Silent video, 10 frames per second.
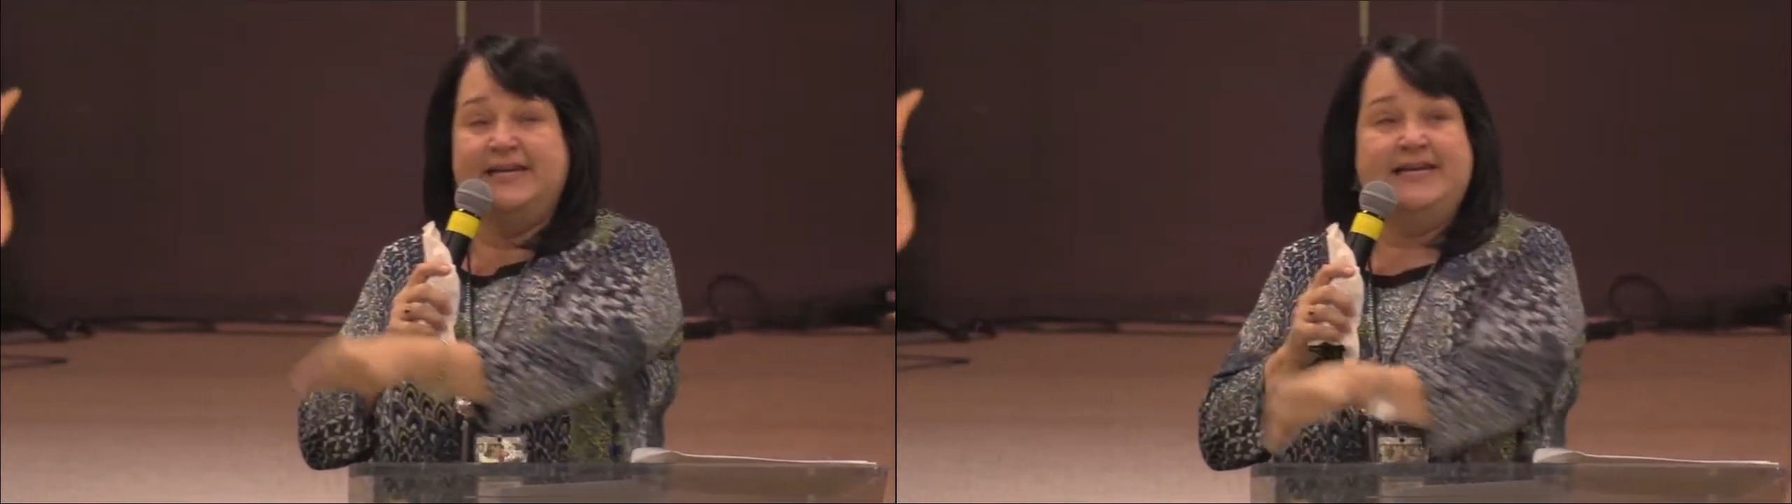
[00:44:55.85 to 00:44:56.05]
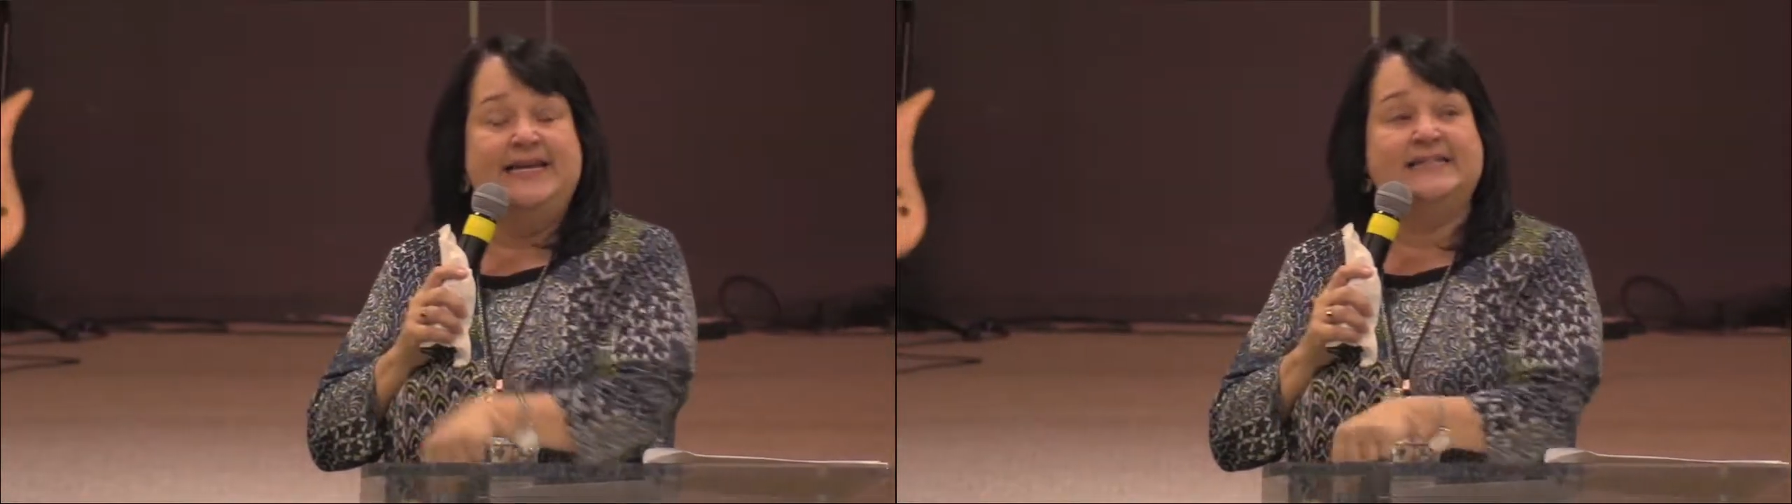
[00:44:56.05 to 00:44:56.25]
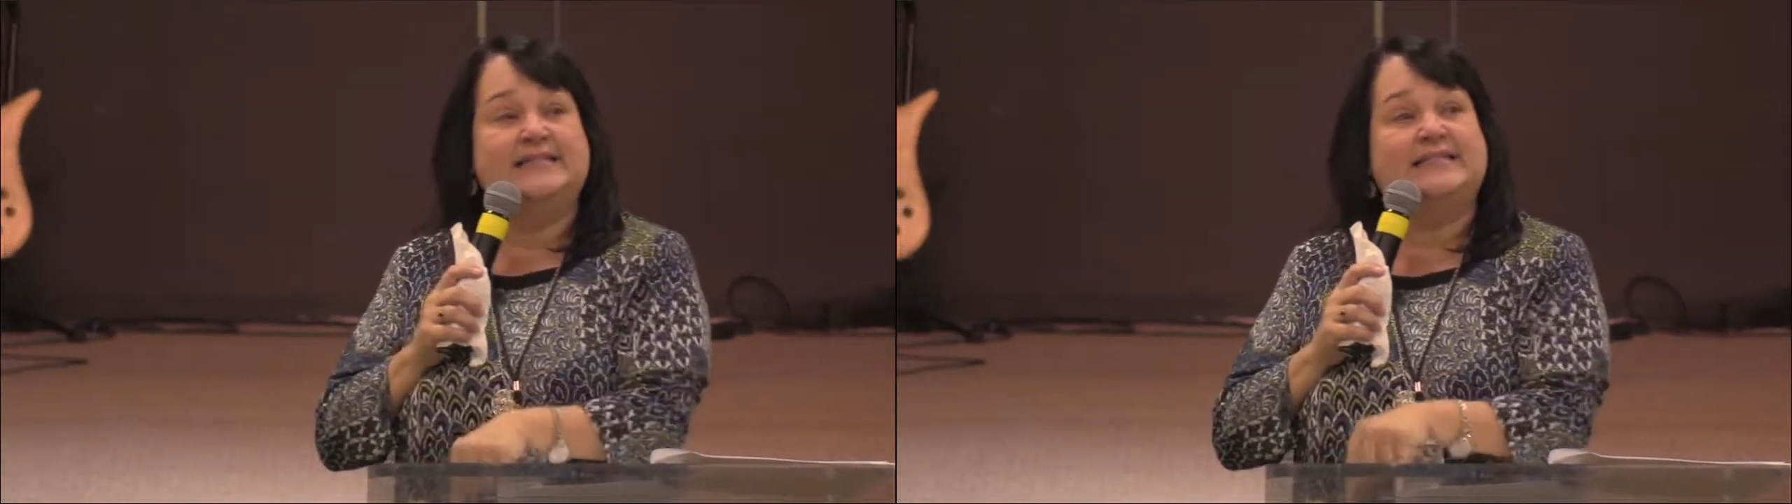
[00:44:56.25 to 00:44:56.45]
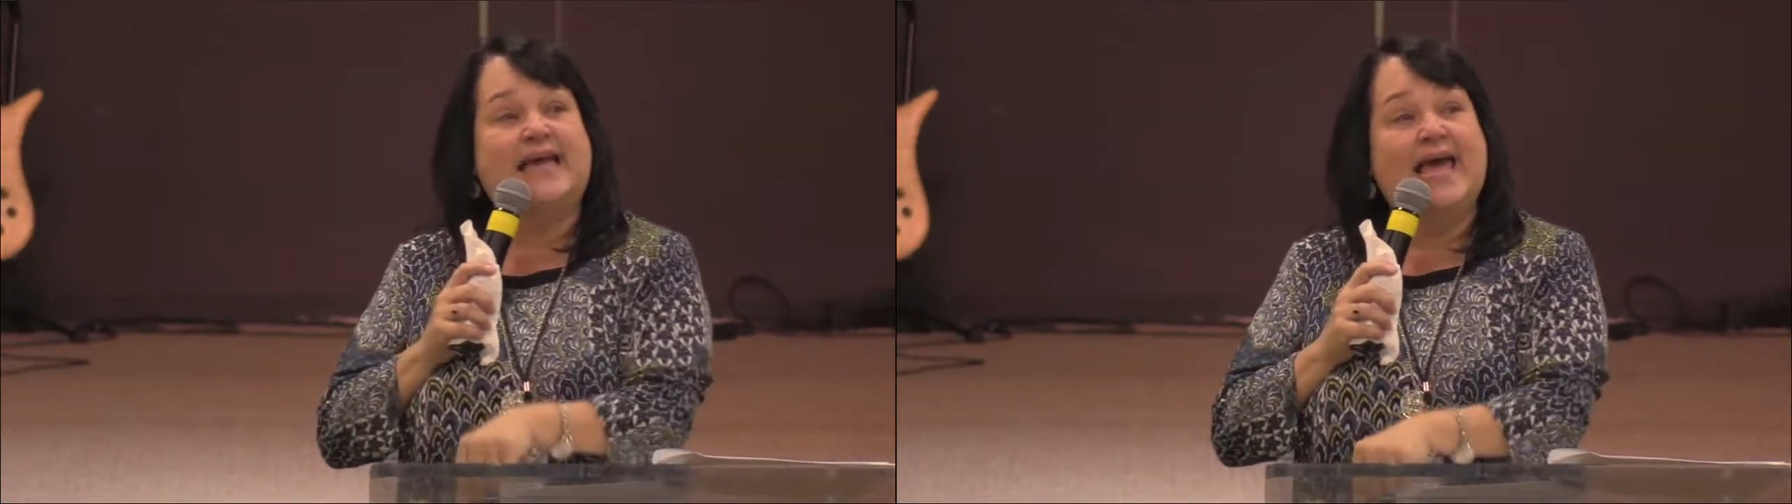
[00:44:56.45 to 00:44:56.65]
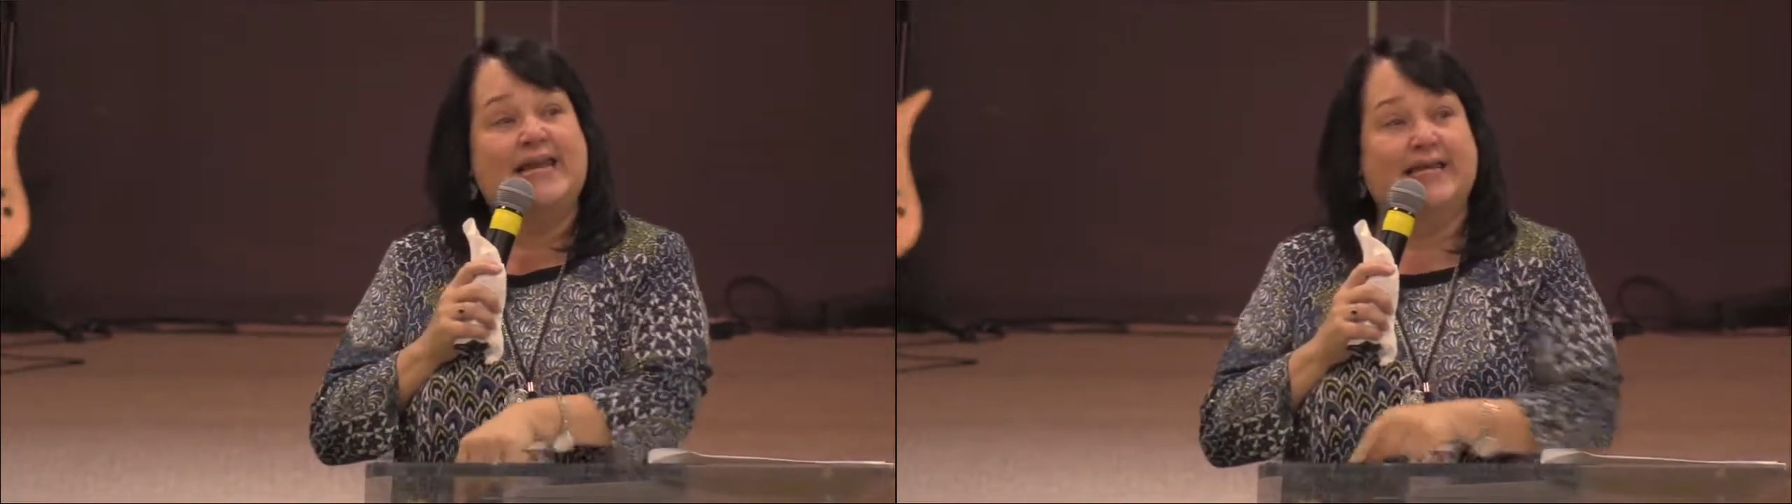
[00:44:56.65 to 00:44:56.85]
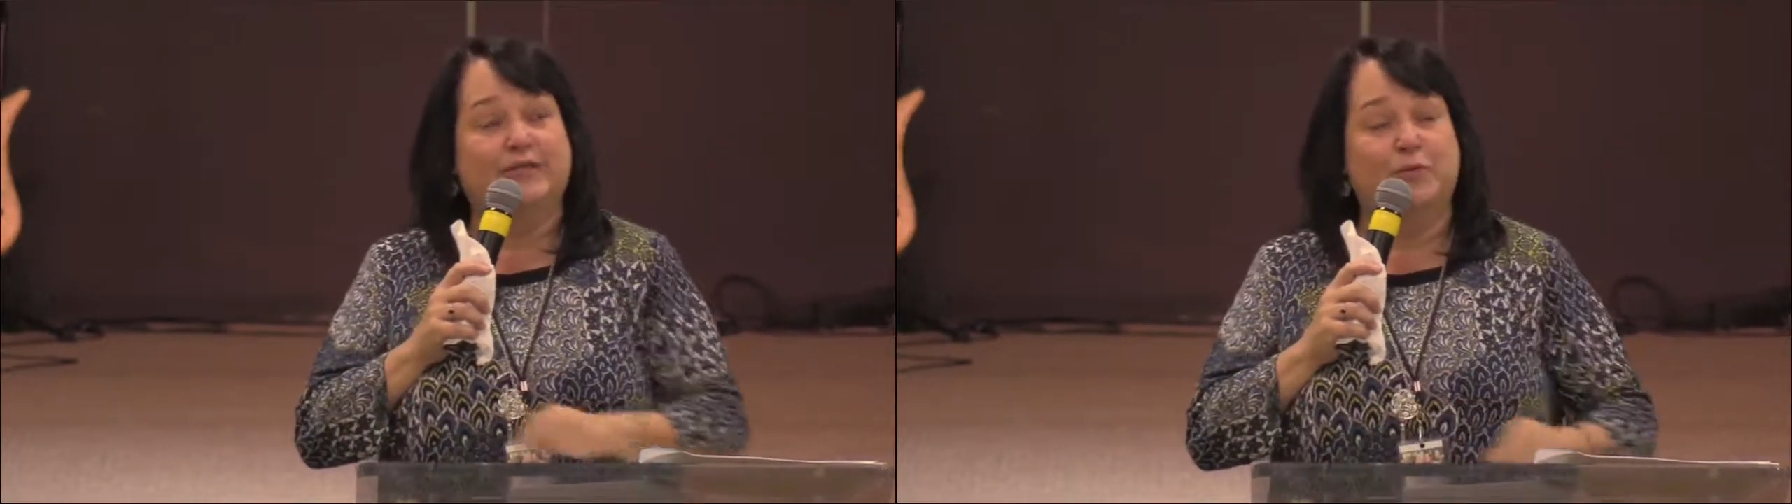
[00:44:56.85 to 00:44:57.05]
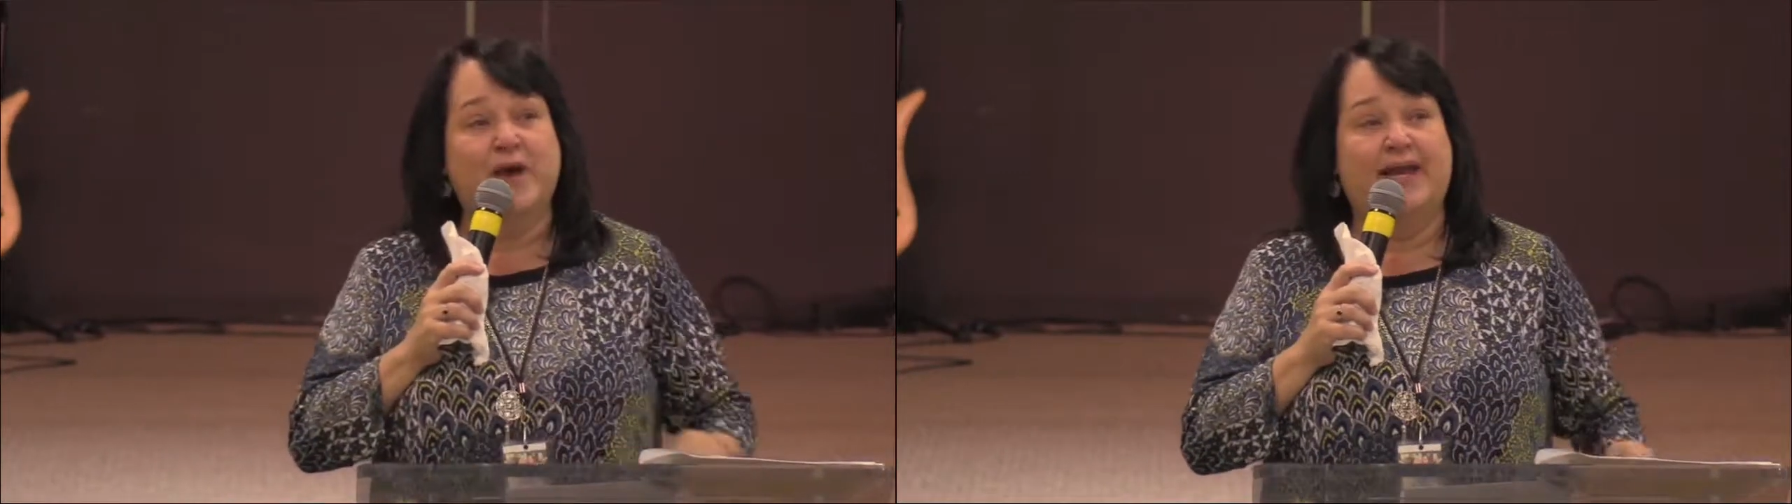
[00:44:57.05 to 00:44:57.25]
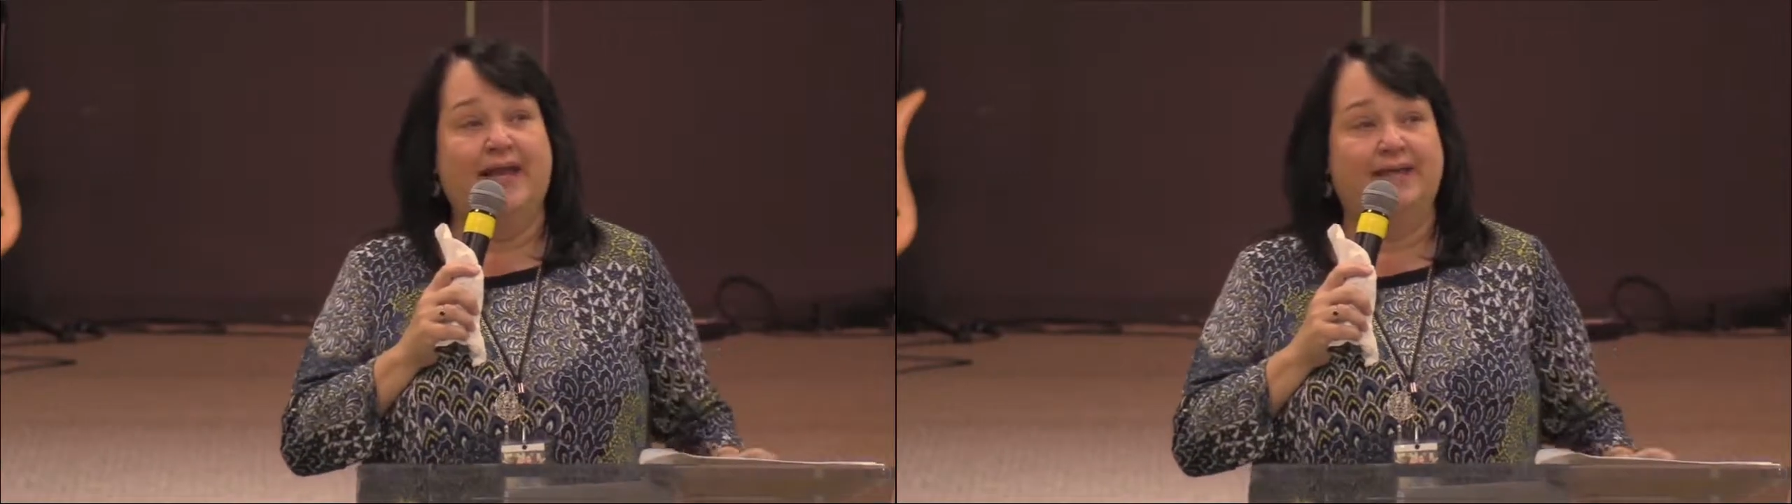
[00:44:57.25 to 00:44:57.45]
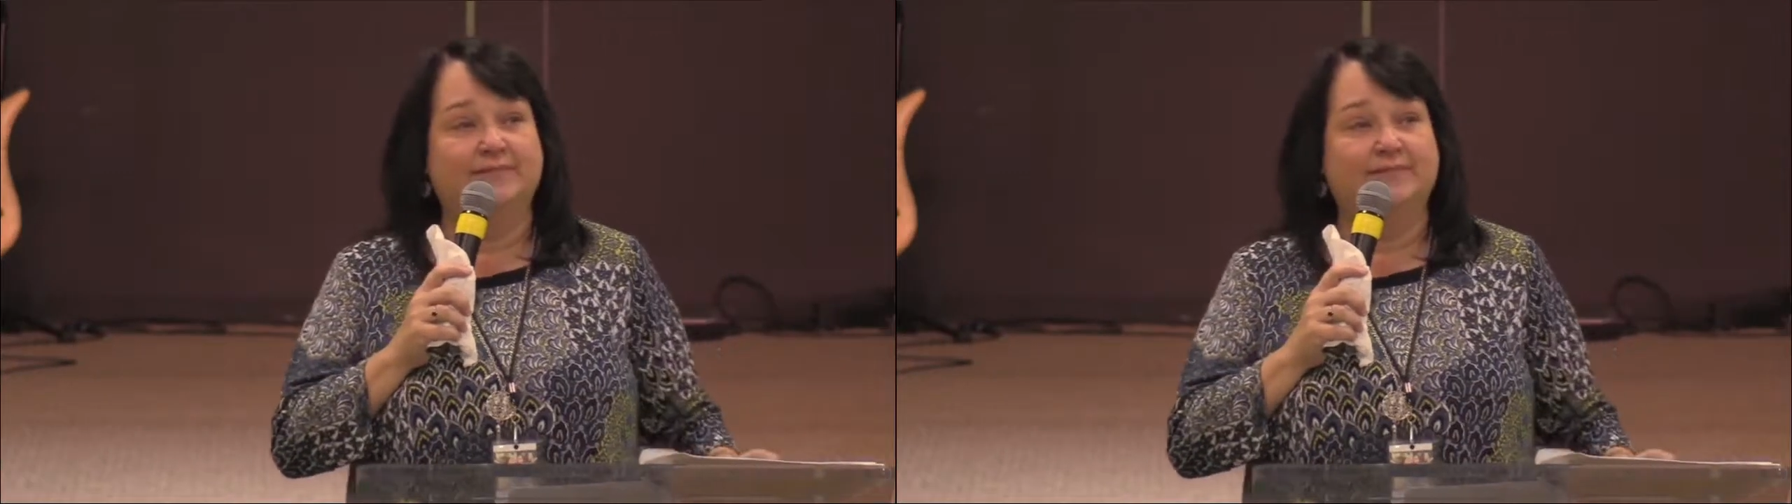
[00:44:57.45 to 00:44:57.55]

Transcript: He needs his daddy at the wedding.